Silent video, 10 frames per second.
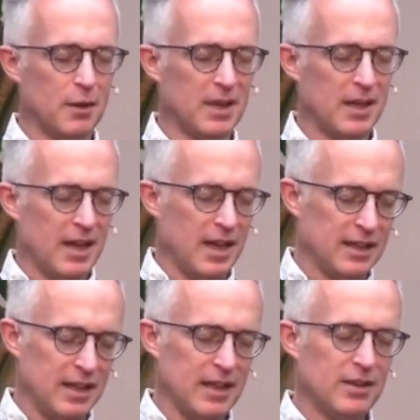and
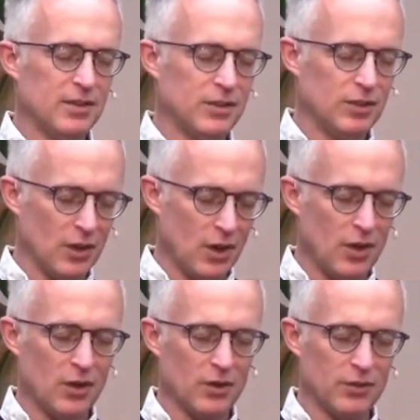lead us on
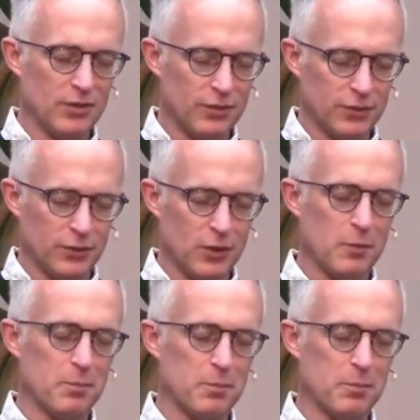from this place,